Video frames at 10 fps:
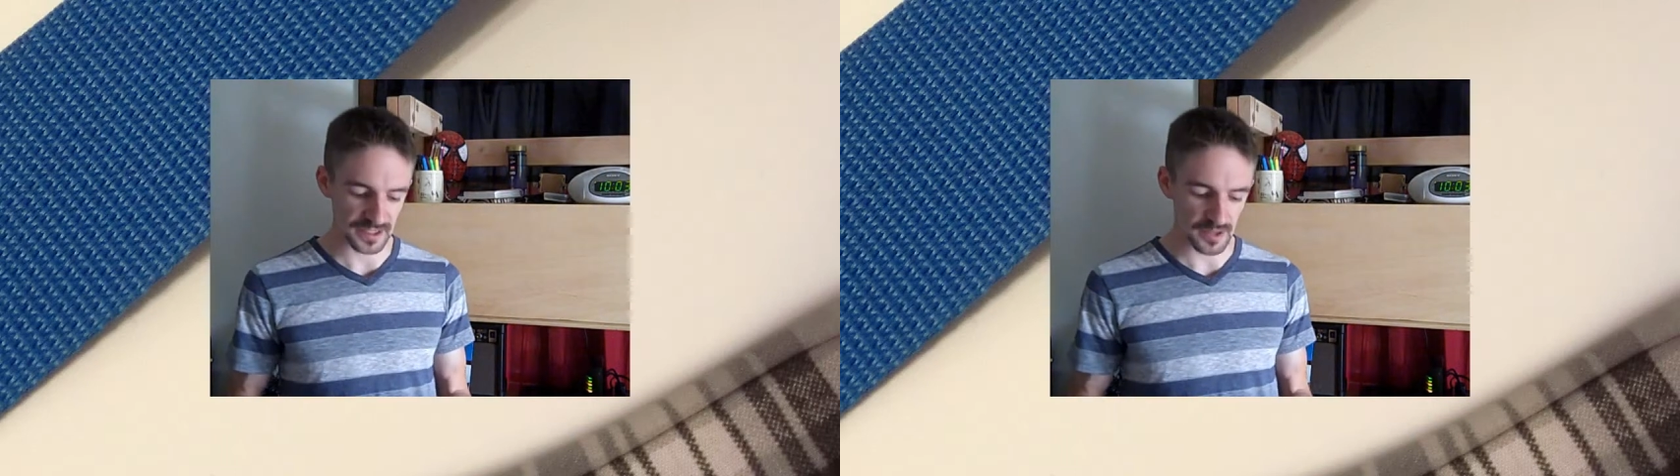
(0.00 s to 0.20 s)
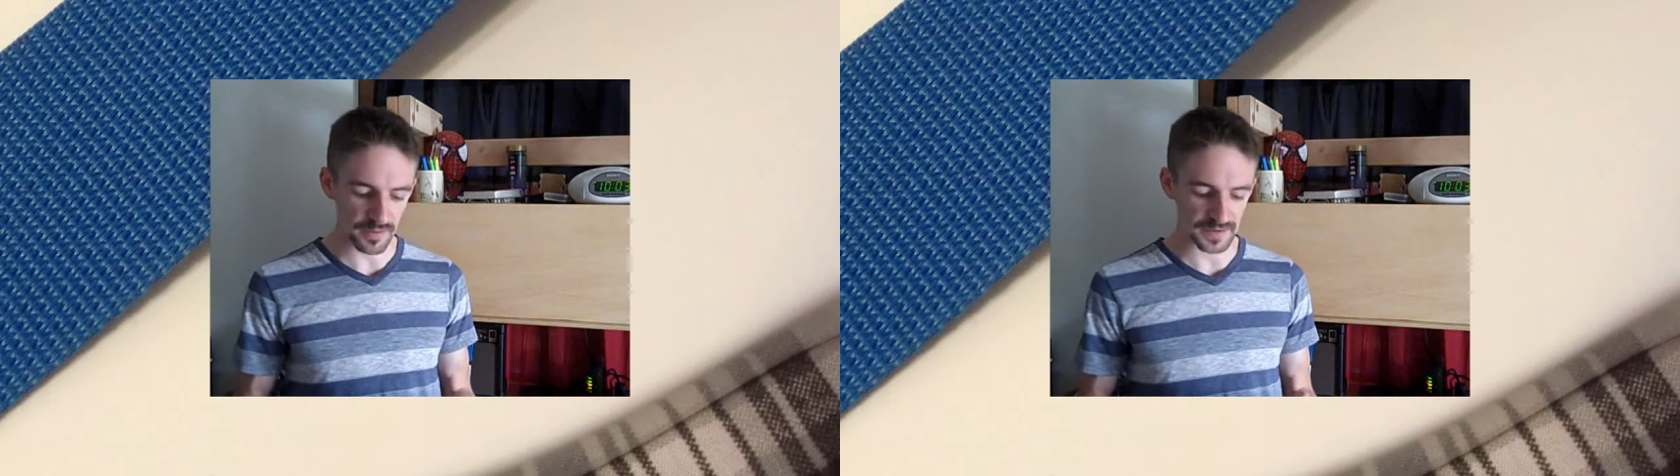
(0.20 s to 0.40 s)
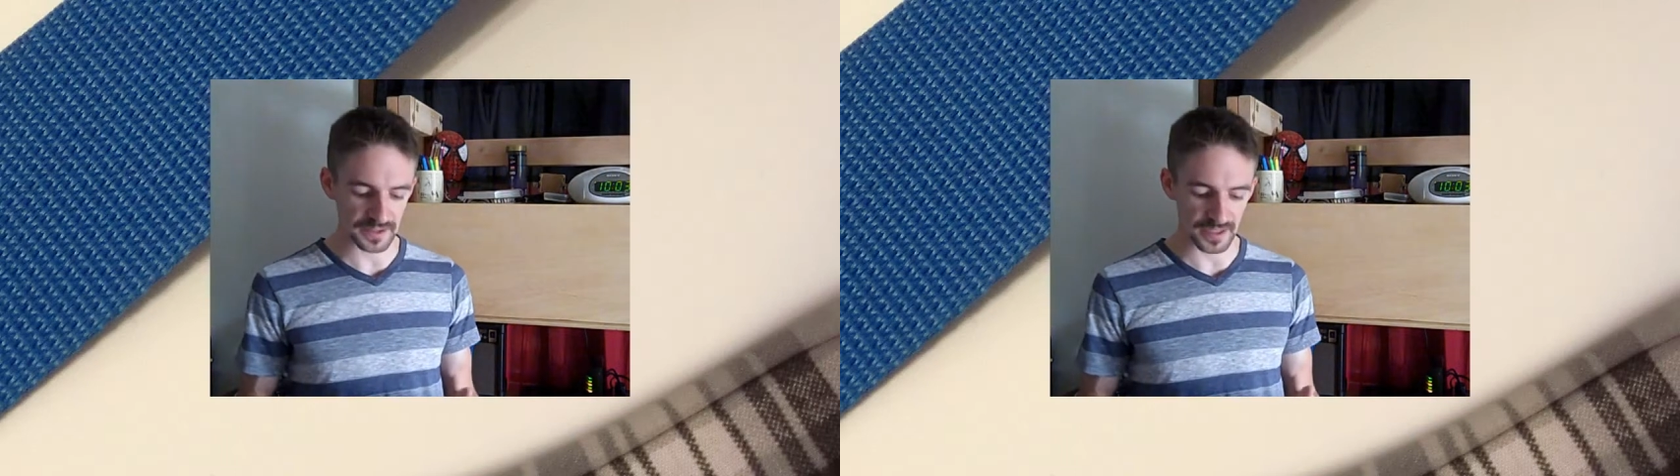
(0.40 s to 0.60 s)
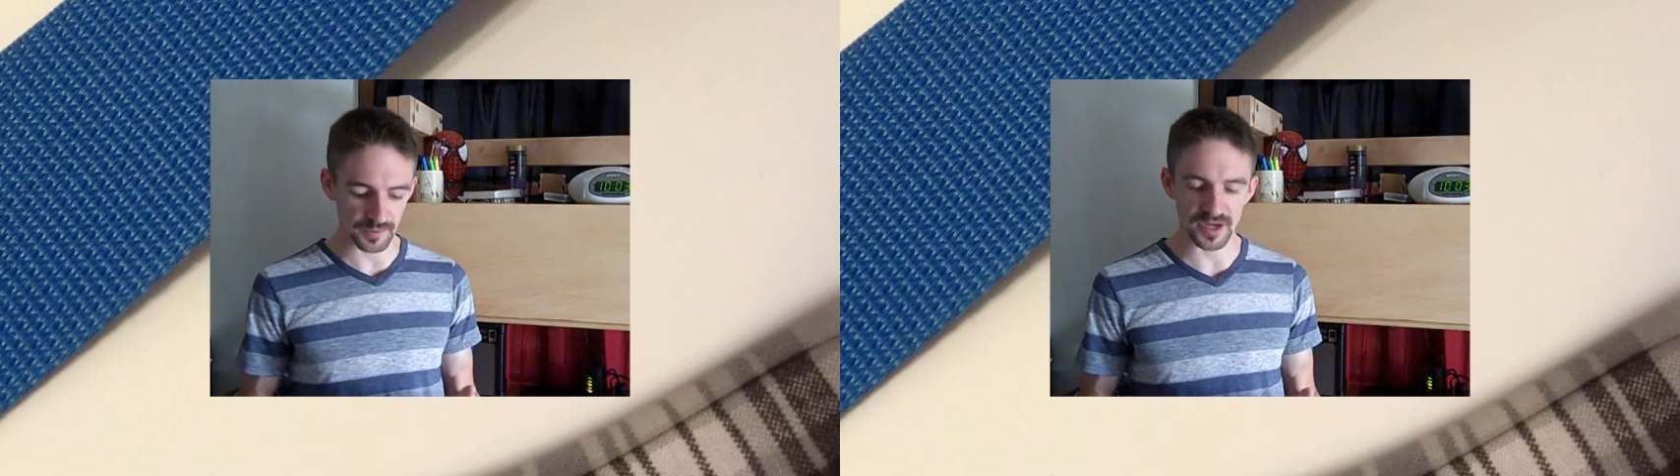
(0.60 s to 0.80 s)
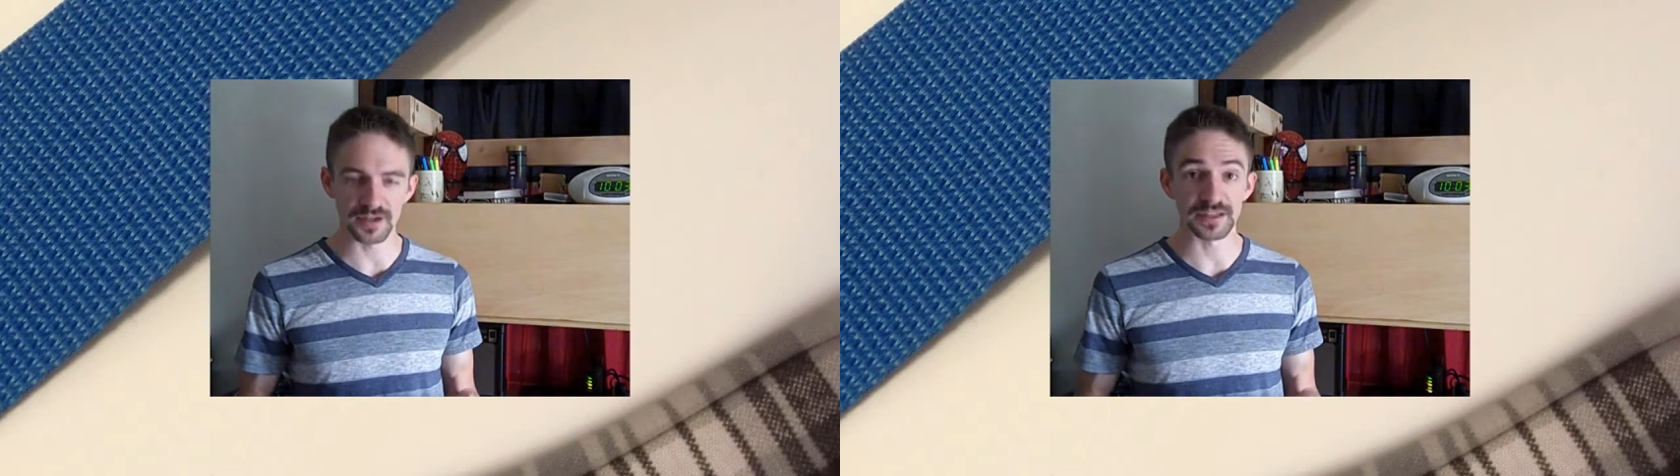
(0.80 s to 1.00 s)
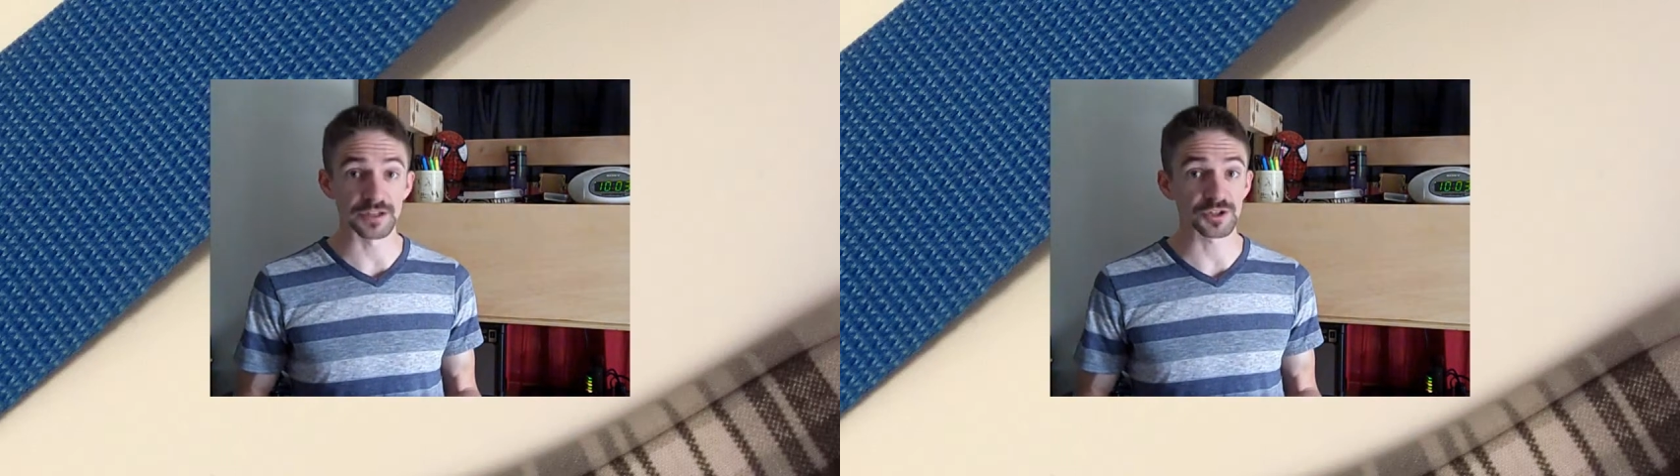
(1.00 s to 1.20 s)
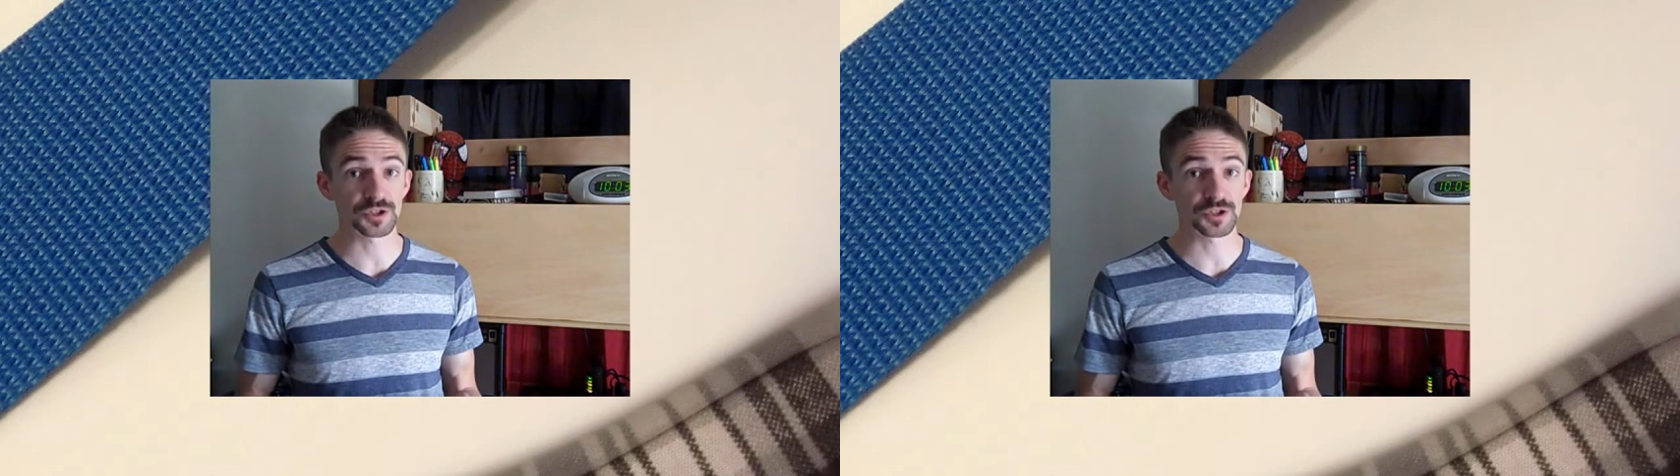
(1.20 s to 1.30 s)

The other thing that I bought that